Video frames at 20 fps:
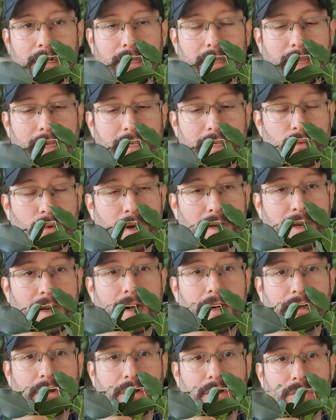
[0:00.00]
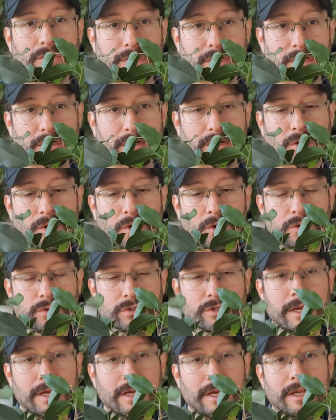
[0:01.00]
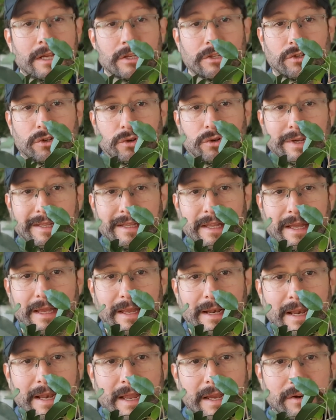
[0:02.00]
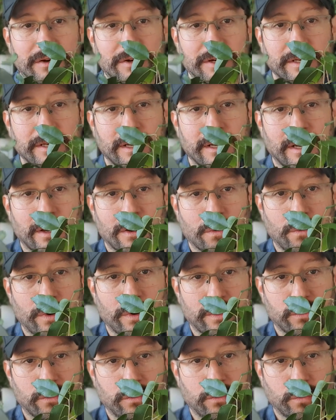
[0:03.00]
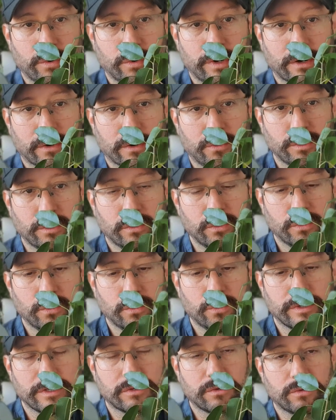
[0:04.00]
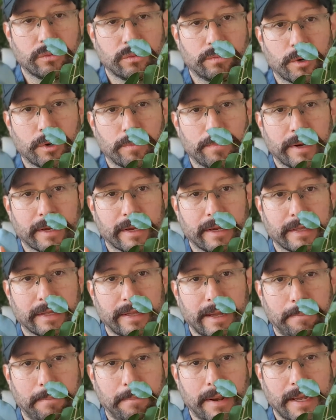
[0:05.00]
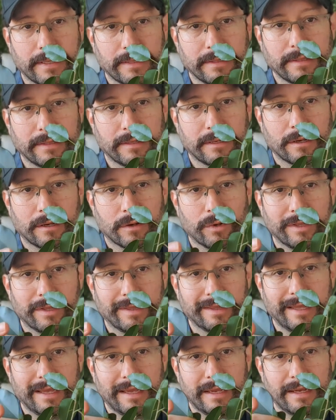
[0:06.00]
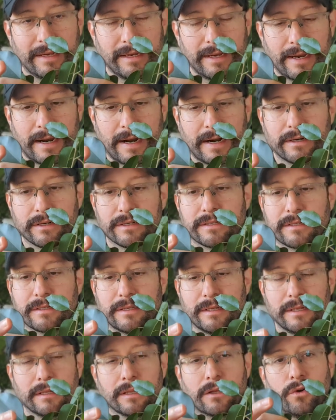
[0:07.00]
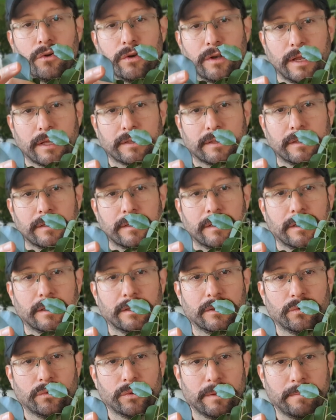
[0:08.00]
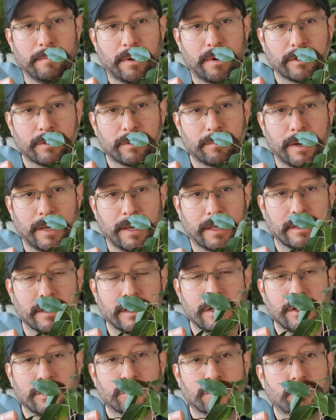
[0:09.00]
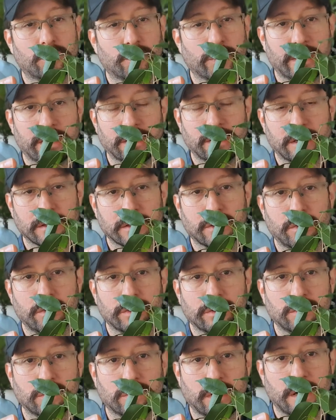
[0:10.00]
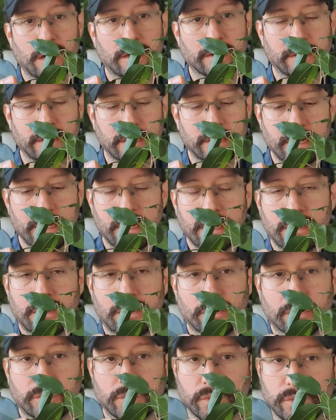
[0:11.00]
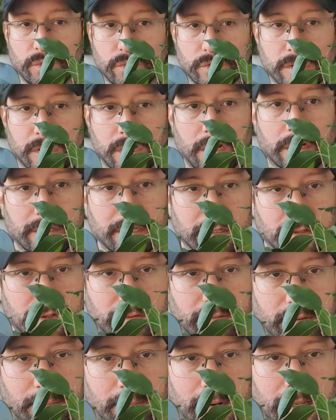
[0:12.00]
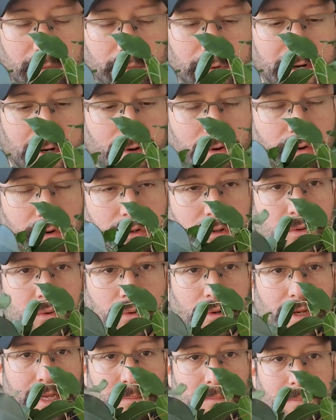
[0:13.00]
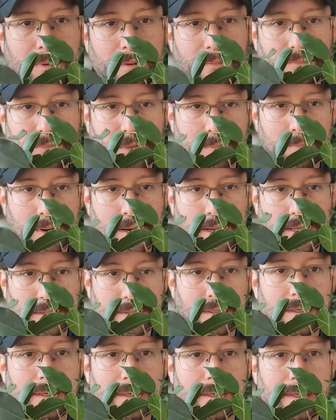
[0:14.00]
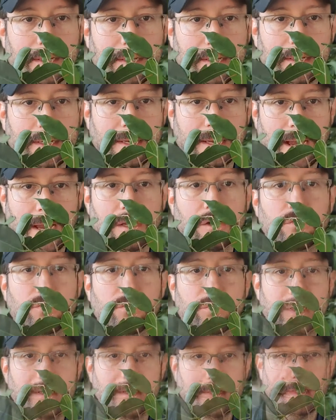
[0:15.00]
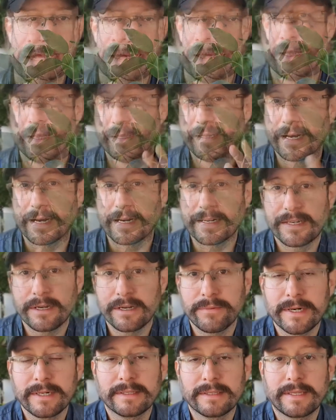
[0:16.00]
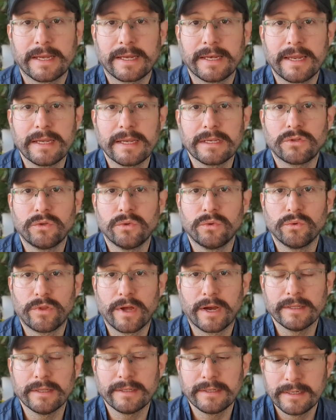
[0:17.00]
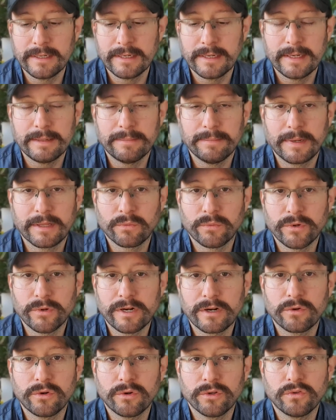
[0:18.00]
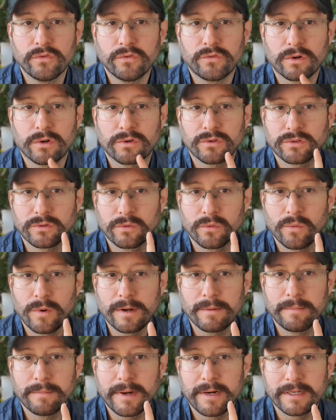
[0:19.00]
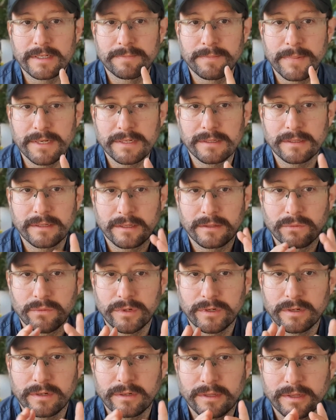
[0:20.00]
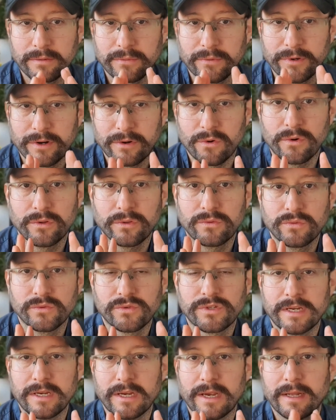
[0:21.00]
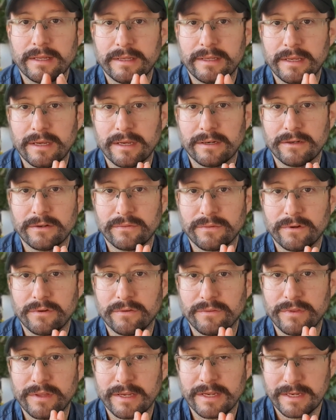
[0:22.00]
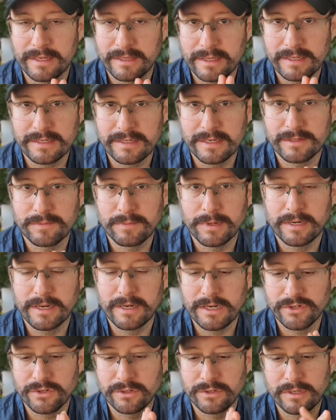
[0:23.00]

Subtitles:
That's why are considered clones. So in the layering, what we are going to do is to propagate a plant when they are still connected to the mother plant. So we are not going to cut or to use cuttings of the plant. We are going to keep the plant kind of intact. There are several techniques to do that, but we are going to focus on one very special that we are going to see at the end of this explanation.